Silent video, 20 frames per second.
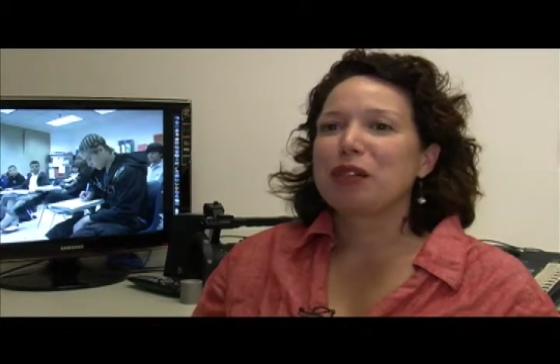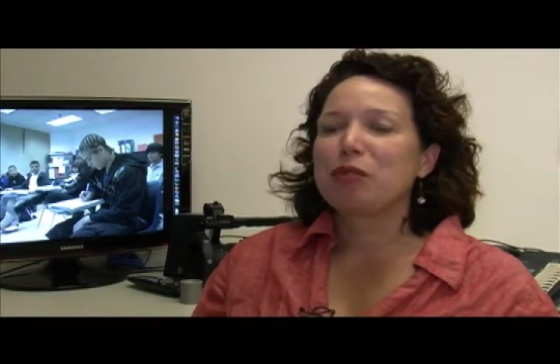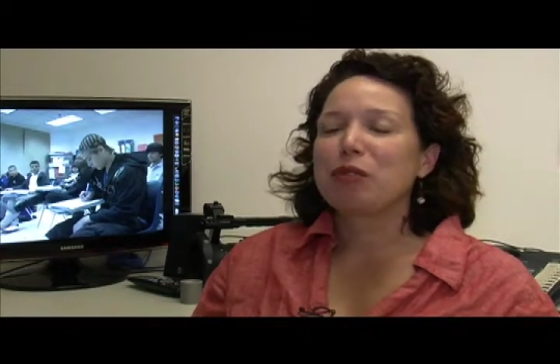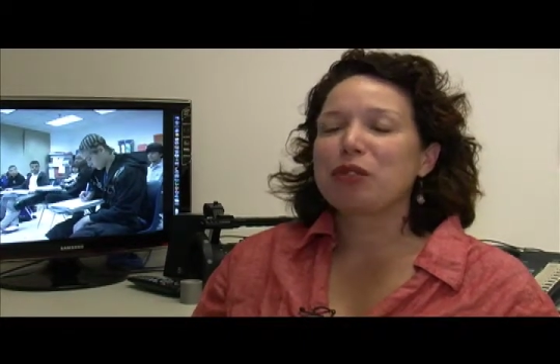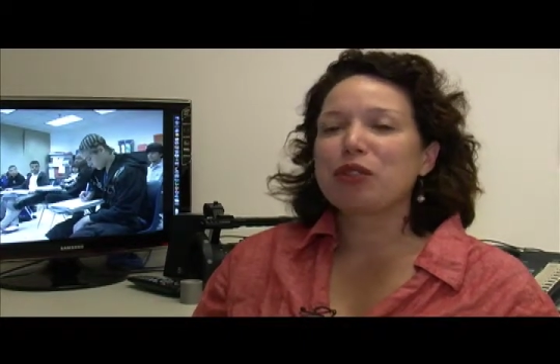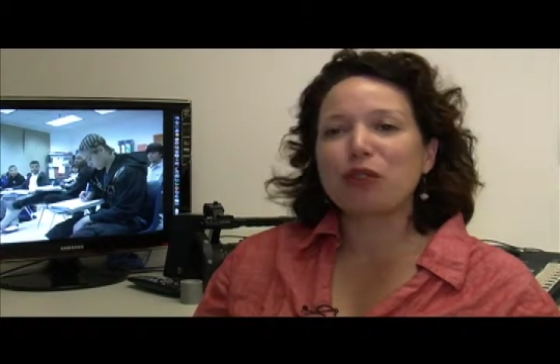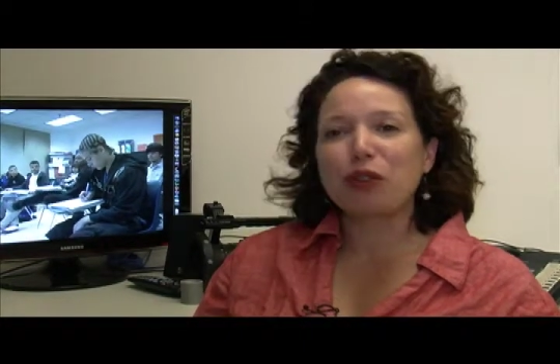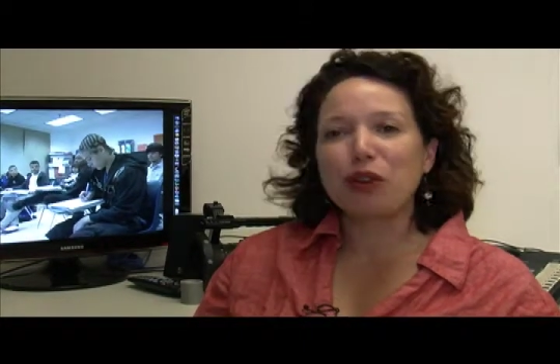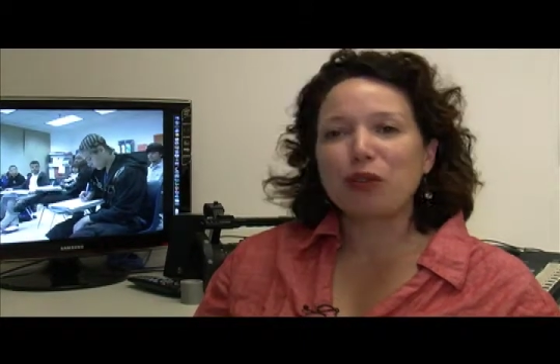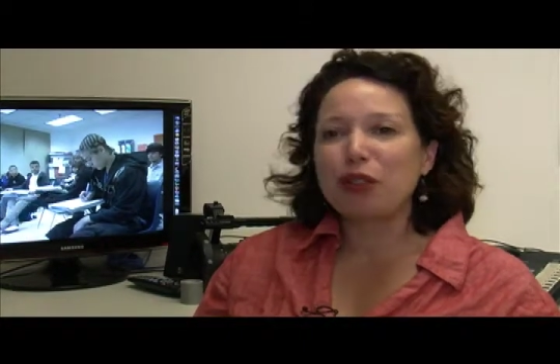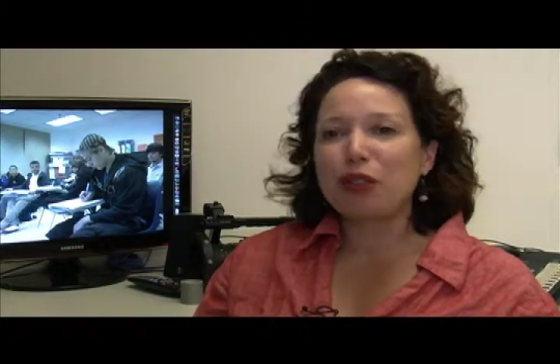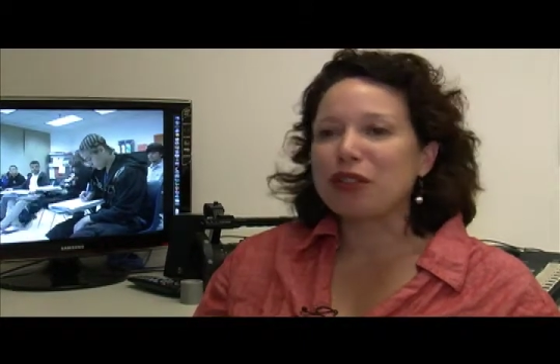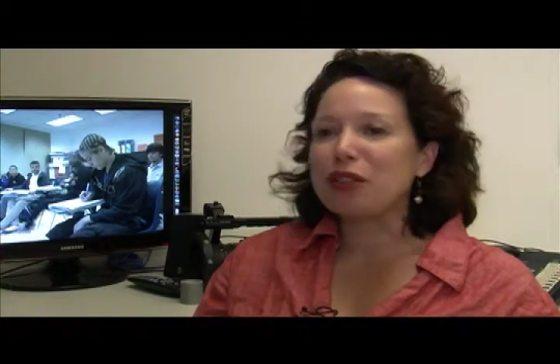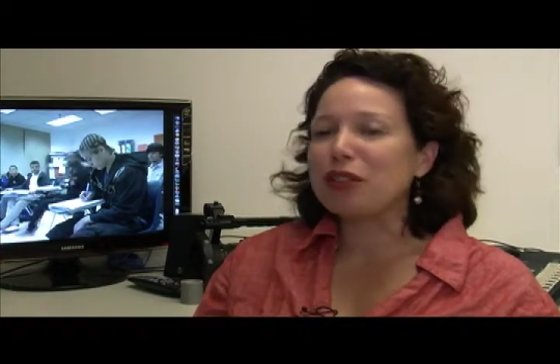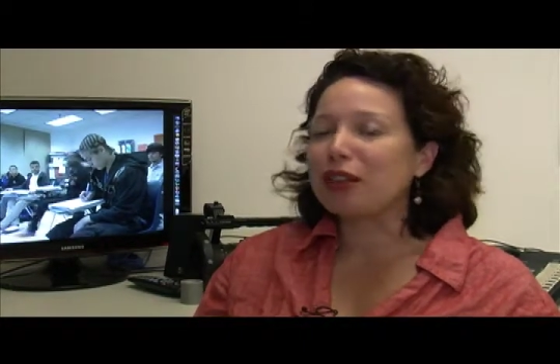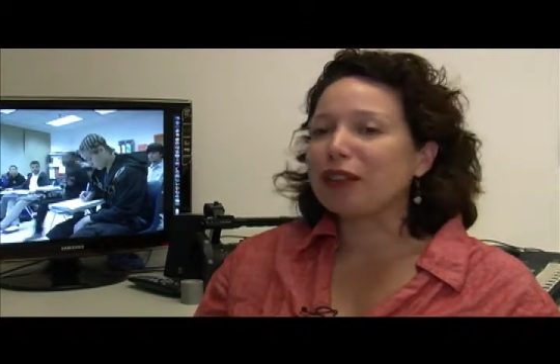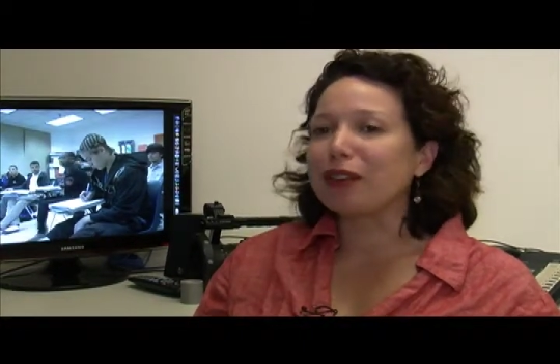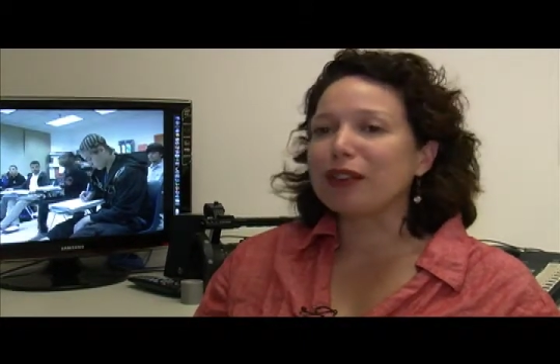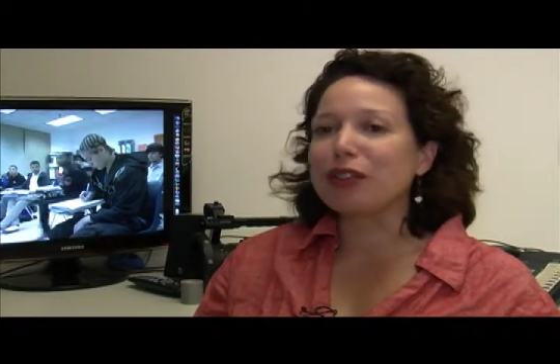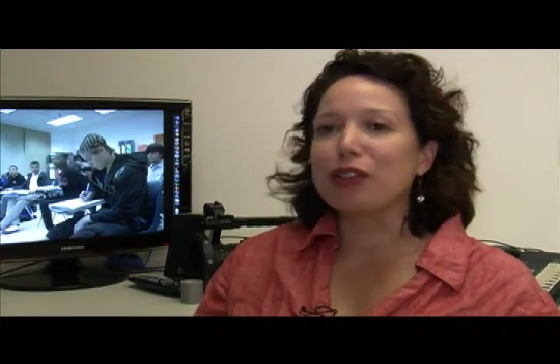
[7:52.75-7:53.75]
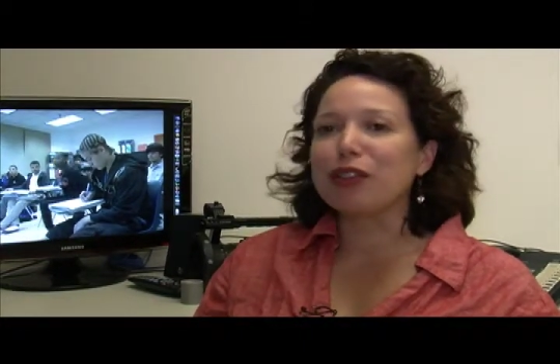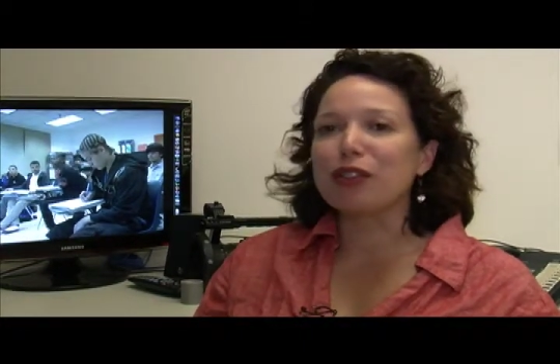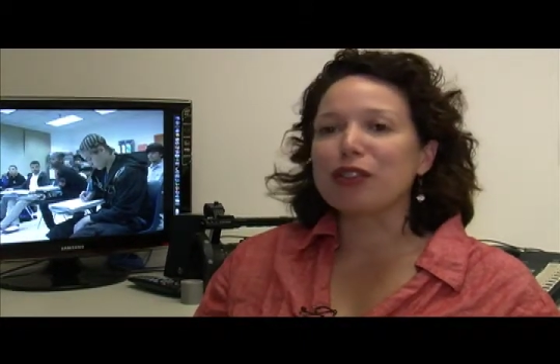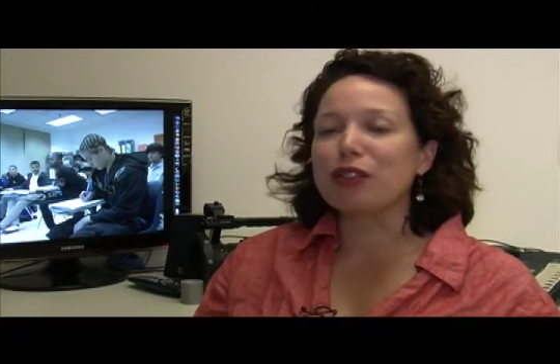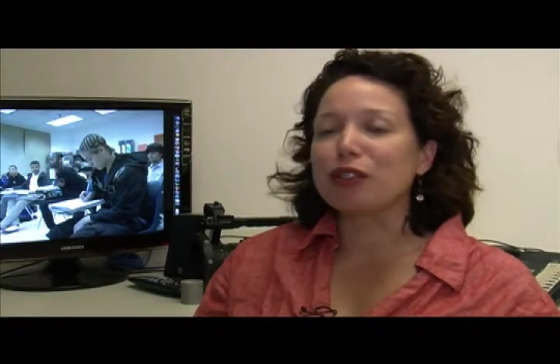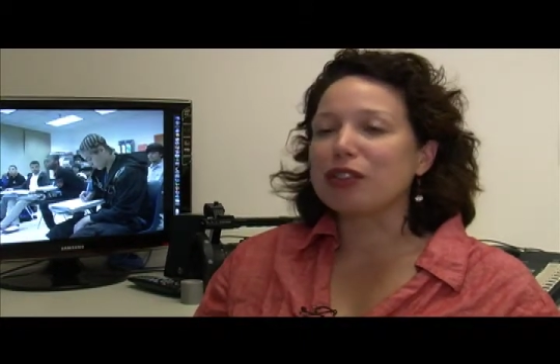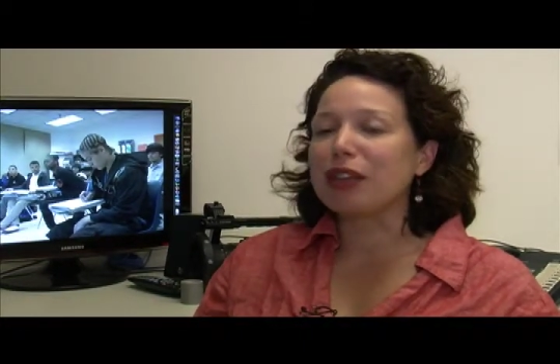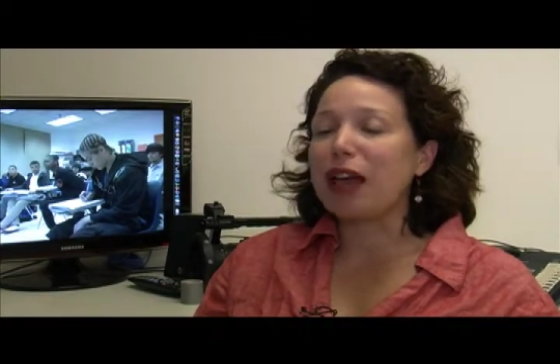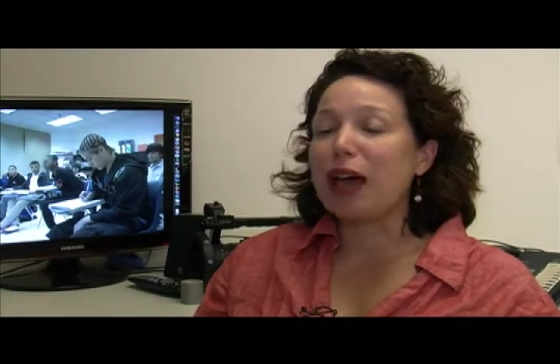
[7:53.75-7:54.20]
Mr. Griffith suddenly, just